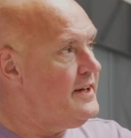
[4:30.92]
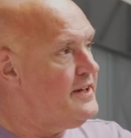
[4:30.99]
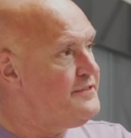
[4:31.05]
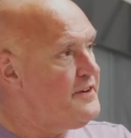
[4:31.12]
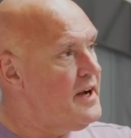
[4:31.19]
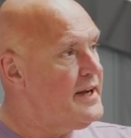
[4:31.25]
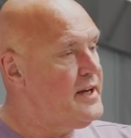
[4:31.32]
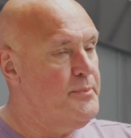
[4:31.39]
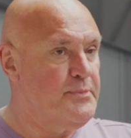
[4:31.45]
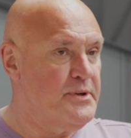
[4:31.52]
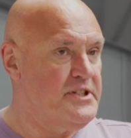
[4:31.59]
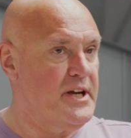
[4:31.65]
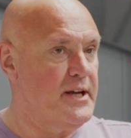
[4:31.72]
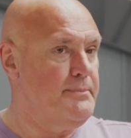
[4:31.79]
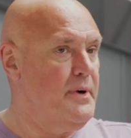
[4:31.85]
If I can
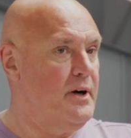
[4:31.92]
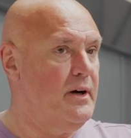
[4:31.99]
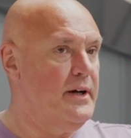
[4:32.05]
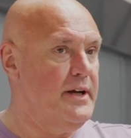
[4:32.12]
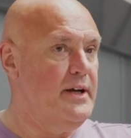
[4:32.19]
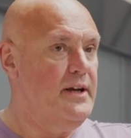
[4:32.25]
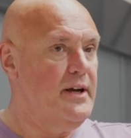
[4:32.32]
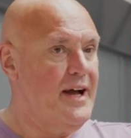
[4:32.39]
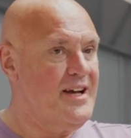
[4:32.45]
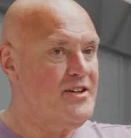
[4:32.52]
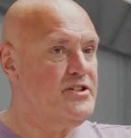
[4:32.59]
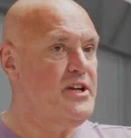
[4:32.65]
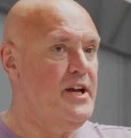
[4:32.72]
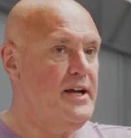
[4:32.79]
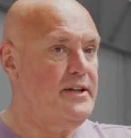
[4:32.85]
protect my
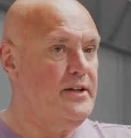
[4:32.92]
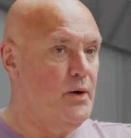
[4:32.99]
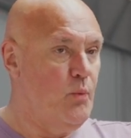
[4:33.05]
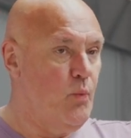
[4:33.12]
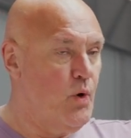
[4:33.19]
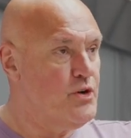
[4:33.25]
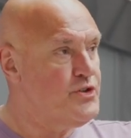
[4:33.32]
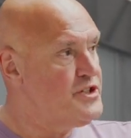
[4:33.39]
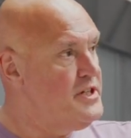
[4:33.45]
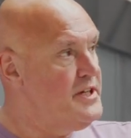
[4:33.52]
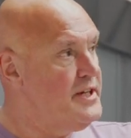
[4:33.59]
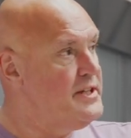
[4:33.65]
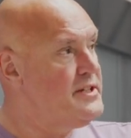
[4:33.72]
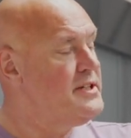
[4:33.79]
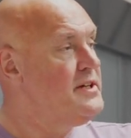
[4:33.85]
asset and what's in
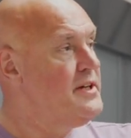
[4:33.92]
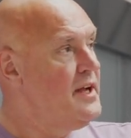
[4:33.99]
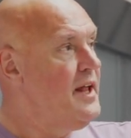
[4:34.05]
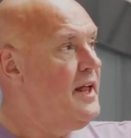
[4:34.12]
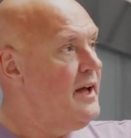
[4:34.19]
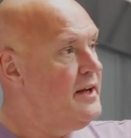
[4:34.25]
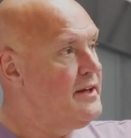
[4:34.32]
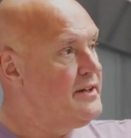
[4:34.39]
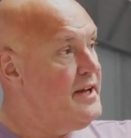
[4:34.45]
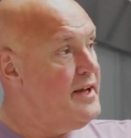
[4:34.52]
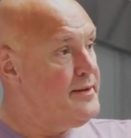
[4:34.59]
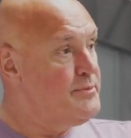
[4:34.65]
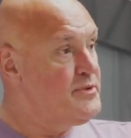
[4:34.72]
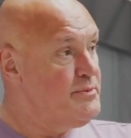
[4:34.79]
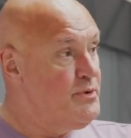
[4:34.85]
it and
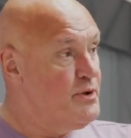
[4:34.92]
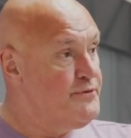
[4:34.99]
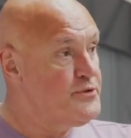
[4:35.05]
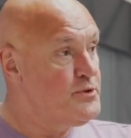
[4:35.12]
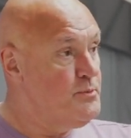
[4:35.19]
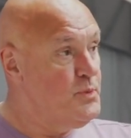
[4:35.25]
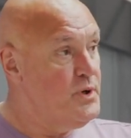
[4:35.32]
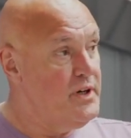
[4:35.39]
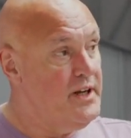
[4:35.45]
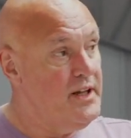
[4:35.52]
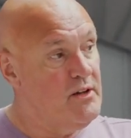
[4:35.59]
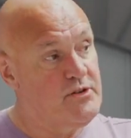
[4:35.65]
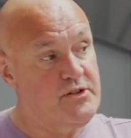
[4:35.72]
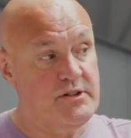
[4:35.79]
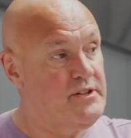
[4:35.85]
get them to move somewhere
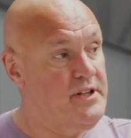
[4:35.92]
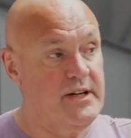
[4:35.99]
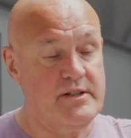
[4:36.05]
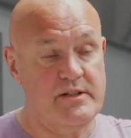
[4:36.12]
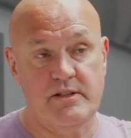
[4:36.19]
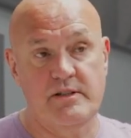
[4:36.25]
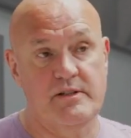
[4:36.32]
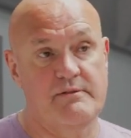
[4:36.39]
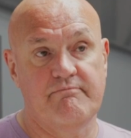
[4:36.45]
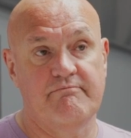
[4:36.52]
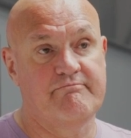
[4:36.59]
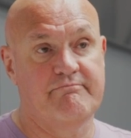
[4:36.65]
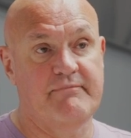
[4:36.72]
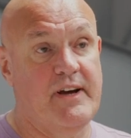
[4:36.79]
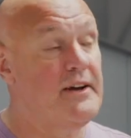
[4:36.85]
else,
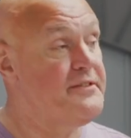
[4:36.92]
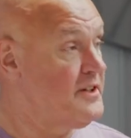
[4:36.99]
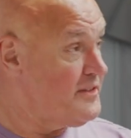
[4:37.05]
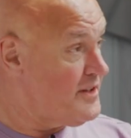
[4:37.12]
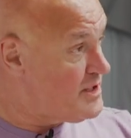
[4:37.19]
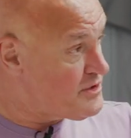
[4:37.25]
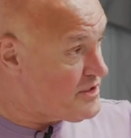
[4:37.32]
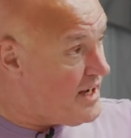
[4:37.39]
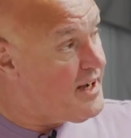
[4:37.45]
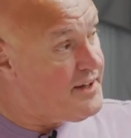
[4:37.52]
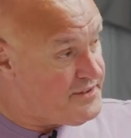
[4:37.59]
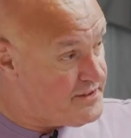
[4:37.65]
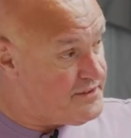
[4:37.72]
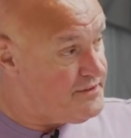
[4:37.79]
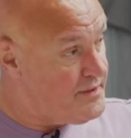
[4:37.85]
I
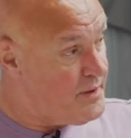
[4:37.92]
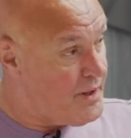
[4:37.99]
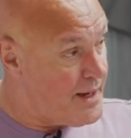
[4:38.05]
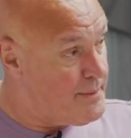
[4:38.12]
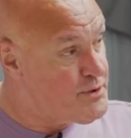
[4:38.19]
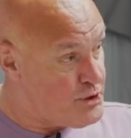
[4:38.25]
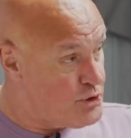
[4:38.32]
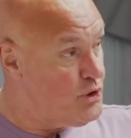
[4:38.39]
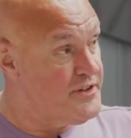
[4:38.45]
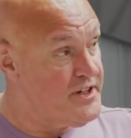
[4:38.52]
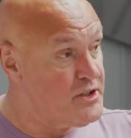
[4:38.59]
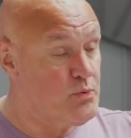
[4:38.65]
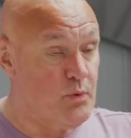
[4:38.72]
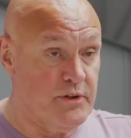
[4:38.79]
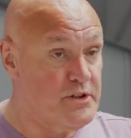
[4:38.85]
think I'm sure
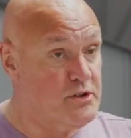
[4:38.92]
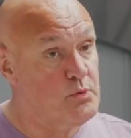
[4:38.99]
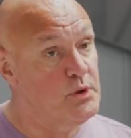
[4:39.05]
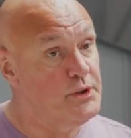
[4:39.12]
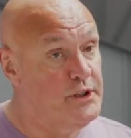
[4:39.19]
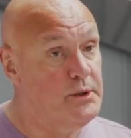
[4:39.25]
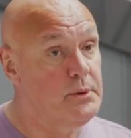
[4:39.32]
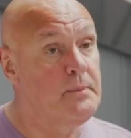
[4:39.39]
that's what this will do.